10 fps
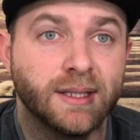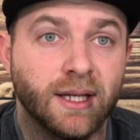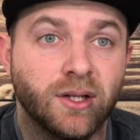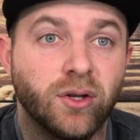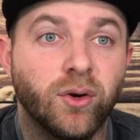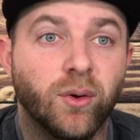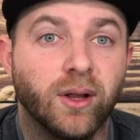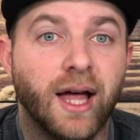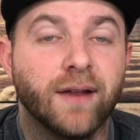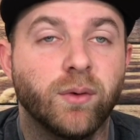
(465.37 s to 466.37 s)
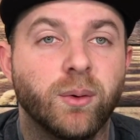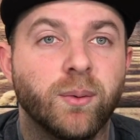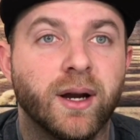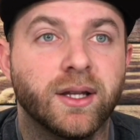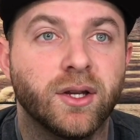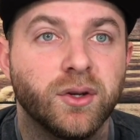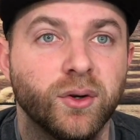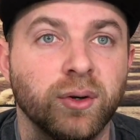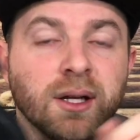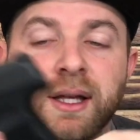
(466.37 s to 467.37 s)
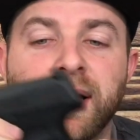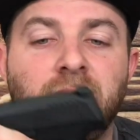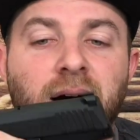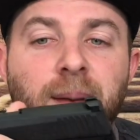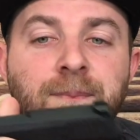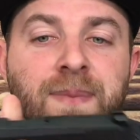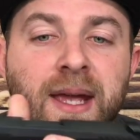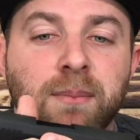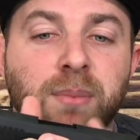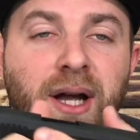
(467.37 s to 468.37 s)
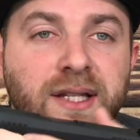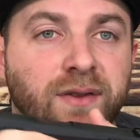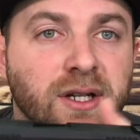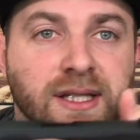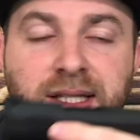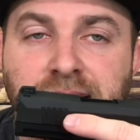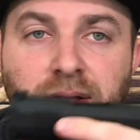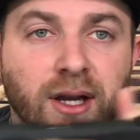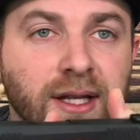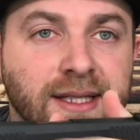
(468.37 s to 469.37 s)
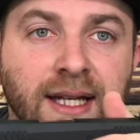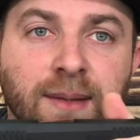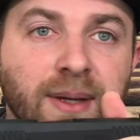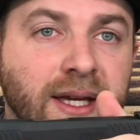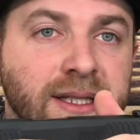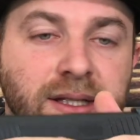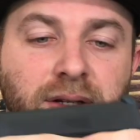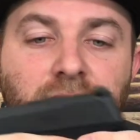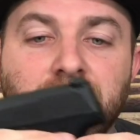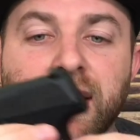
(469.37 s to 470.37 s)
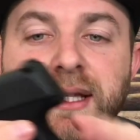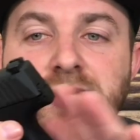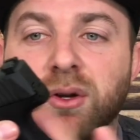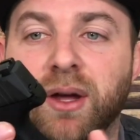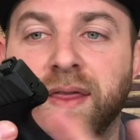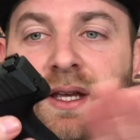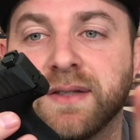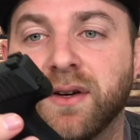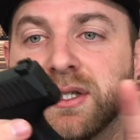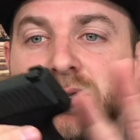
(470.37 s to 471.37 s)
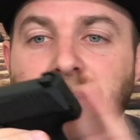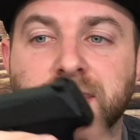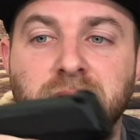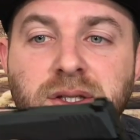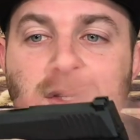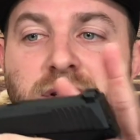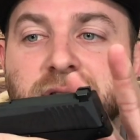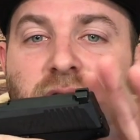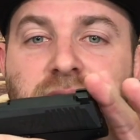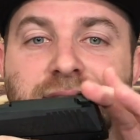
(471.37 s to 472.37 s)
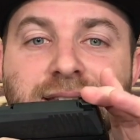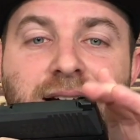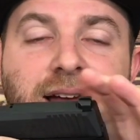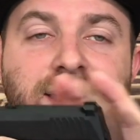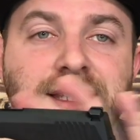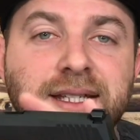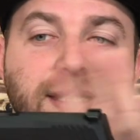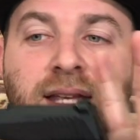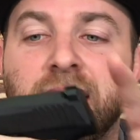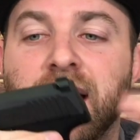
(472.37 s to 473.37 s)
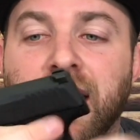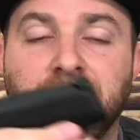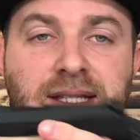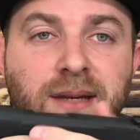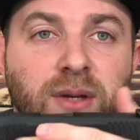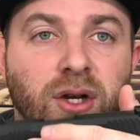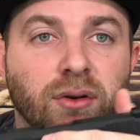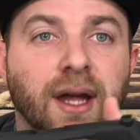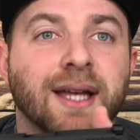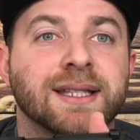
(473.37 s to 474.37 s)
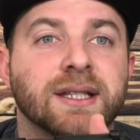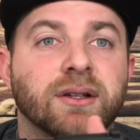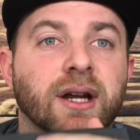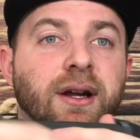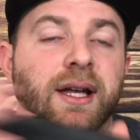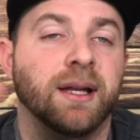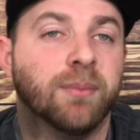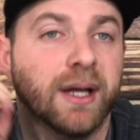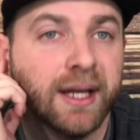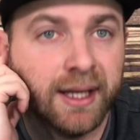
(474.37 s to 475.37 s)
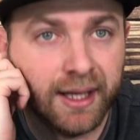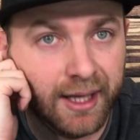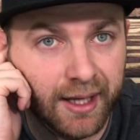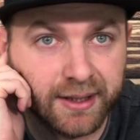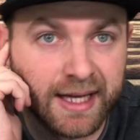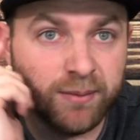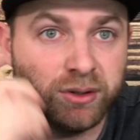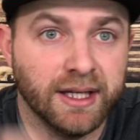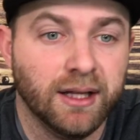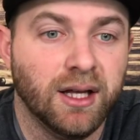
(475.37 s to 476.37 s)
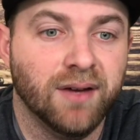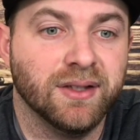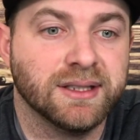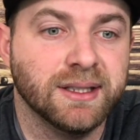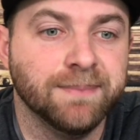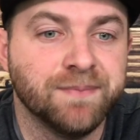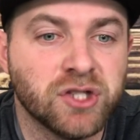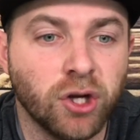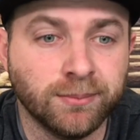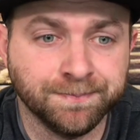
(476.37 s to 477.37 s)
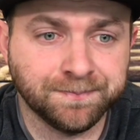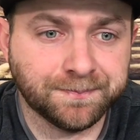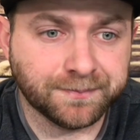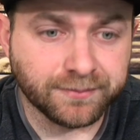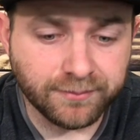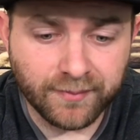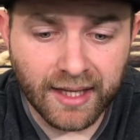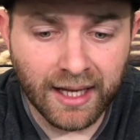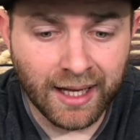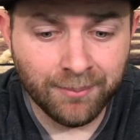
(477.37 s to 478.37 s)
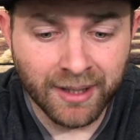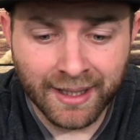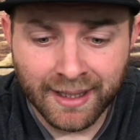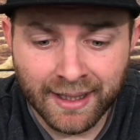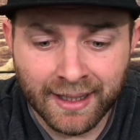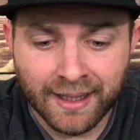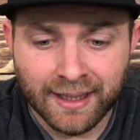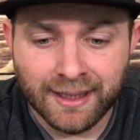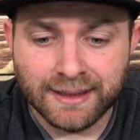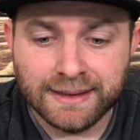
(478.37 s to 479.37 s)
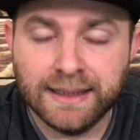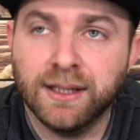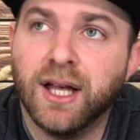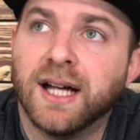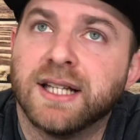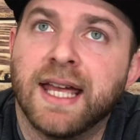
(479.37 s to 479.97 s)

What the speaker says: do a lot of what we want it to do. But as far as concealed carry, it's going to be a concealed carry gun. So I think as far as the grip's concerned, as far as the size is, I think it's going to be a great concealed carry gun, but time will tell, obviously. So, gosh, I can't